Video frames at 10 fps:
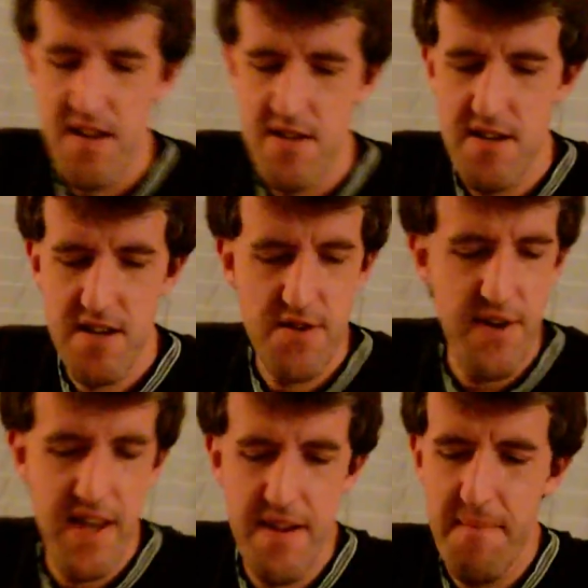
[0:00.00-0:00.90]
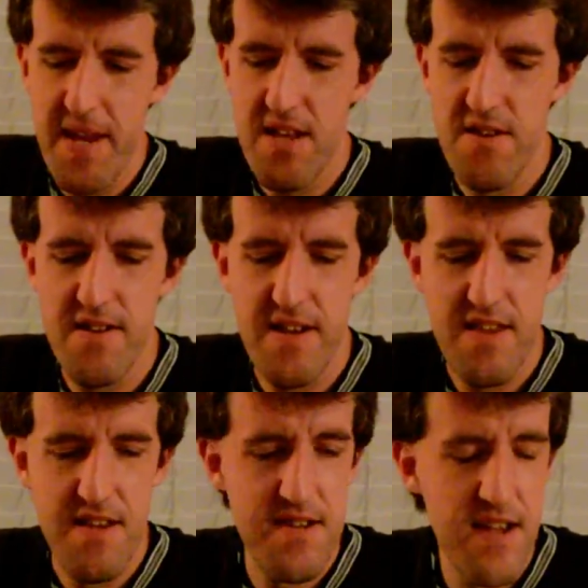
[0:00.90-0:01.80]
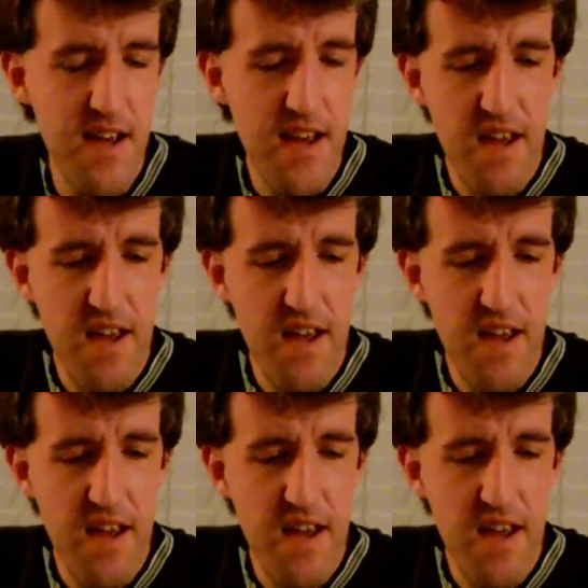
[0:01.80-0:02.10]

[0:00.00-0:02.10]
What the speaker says: to go ahead and make it look like this.